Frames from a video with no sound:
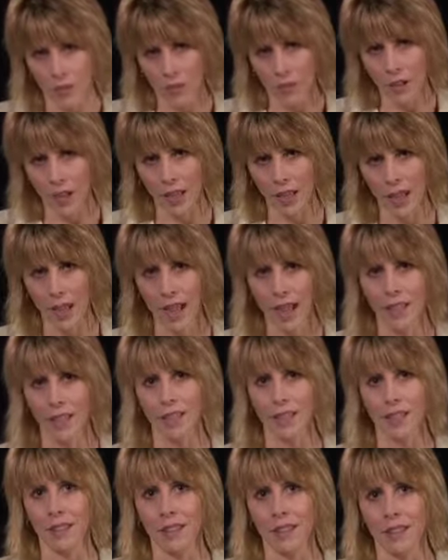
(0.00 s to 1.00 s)

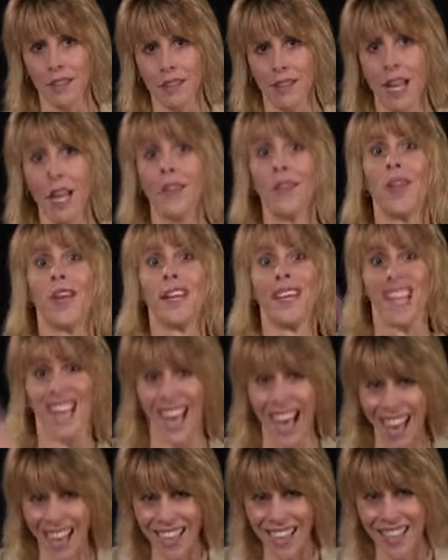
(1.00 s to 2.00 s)
again, and then
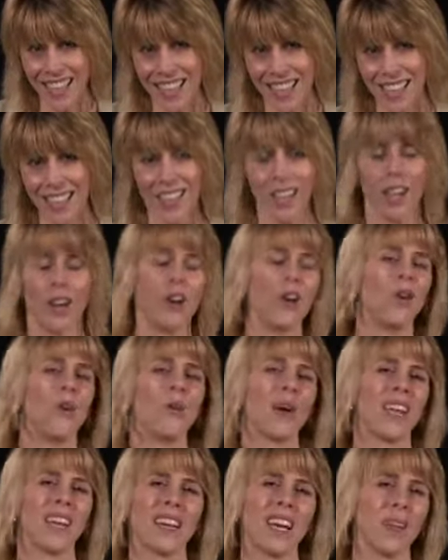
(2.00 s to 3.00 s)
again? Oh
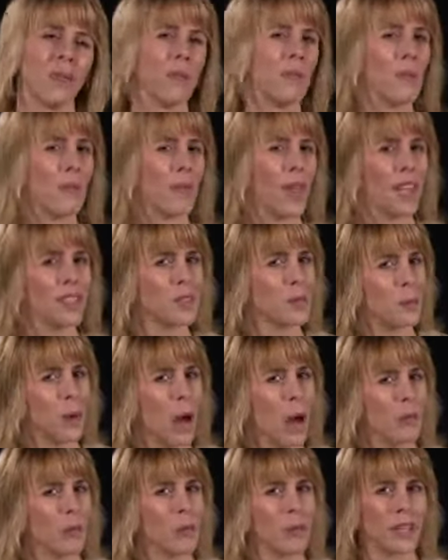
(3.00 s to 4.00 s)
wait, that's
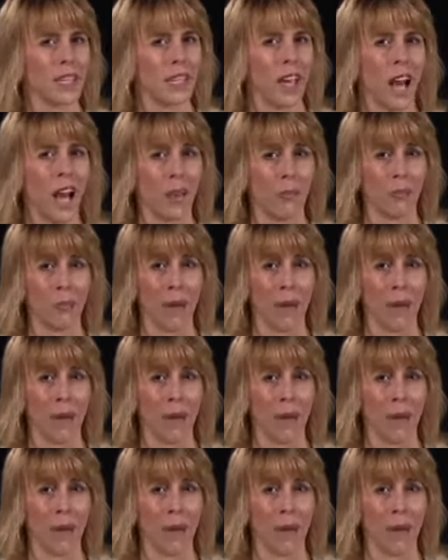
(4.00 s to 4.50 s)
probably not